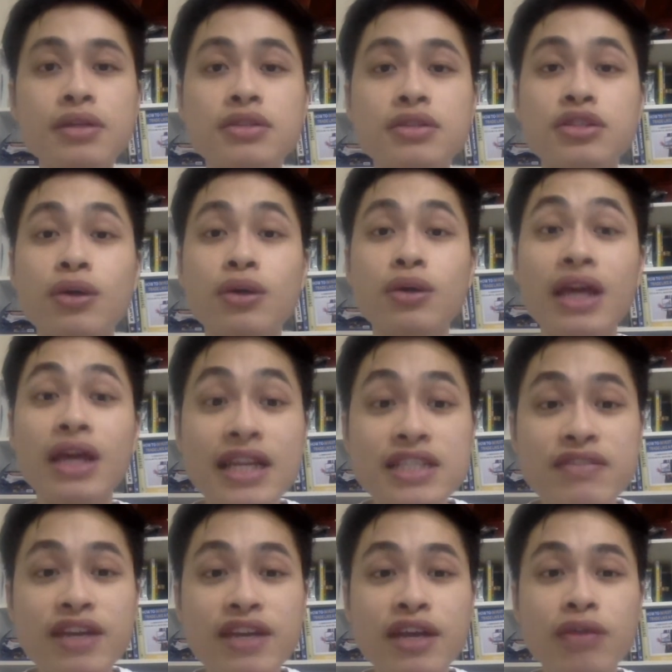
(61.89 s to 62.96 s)
So in this
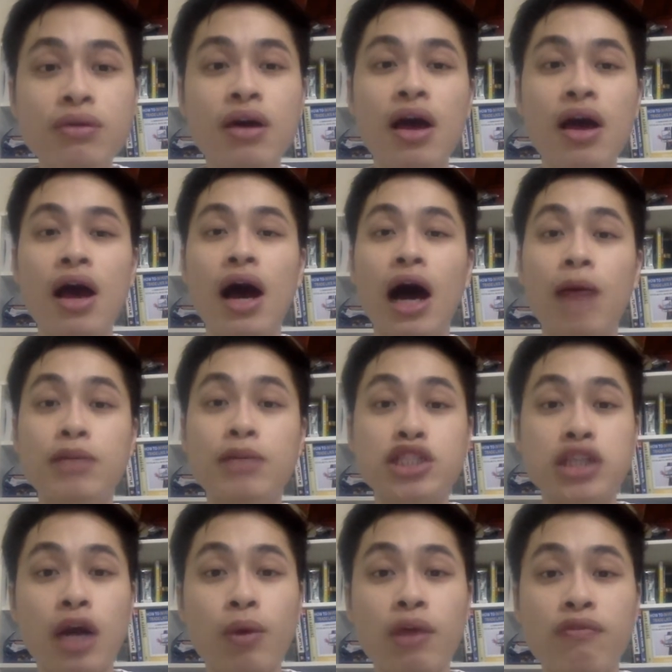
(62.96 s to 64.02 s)
video, I'll be
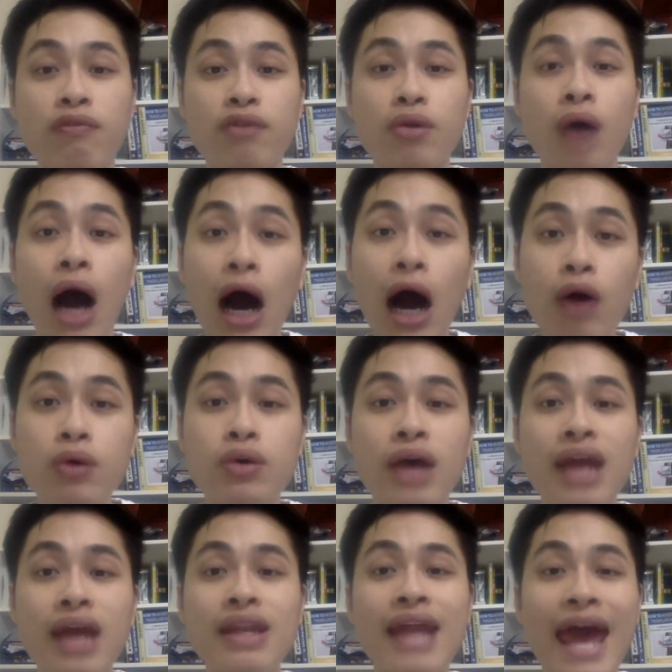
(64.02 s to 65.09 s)
sharing with how you
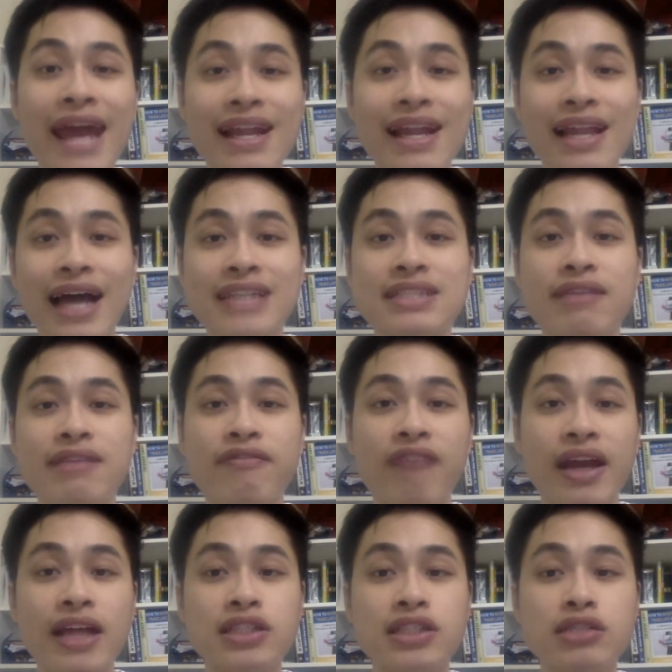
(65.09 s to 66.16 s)
can analyze the
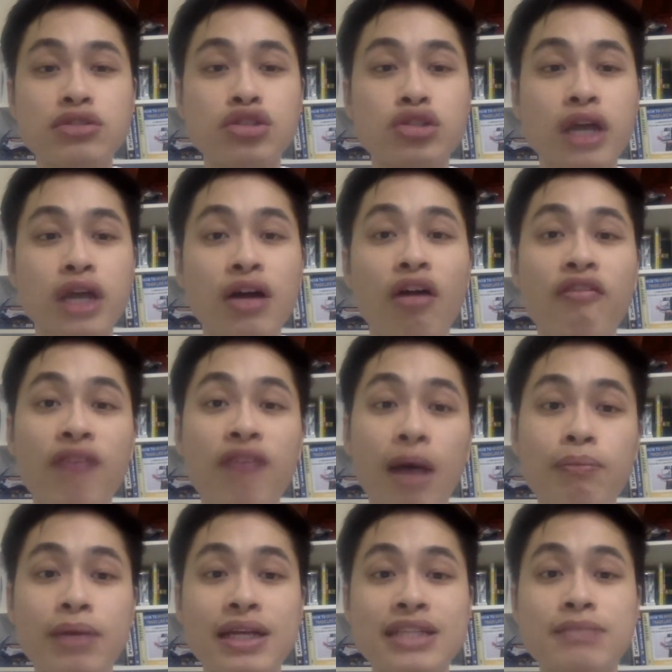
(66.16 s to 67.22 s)
financial strength of
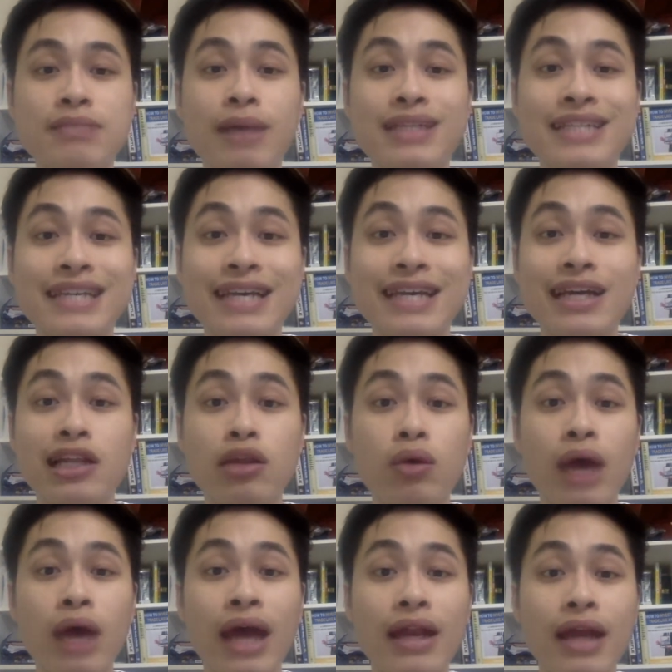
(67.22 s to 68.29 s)
companies by taking a
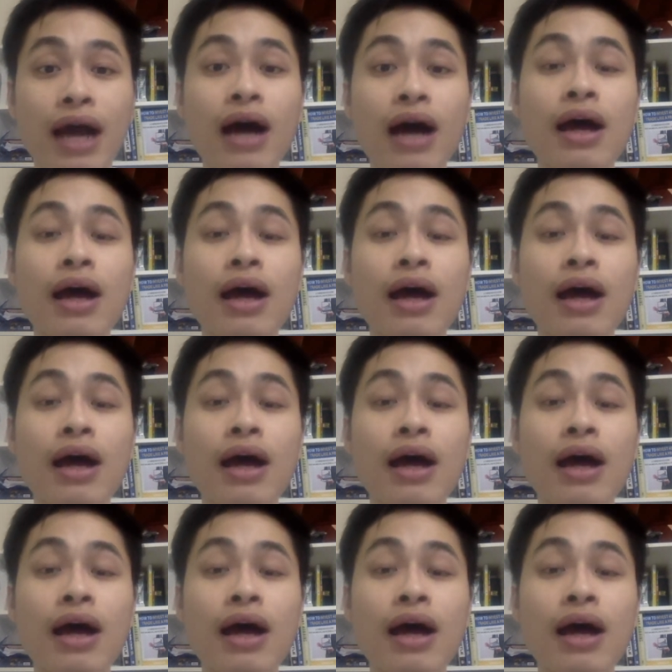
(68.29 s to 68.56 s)
look at their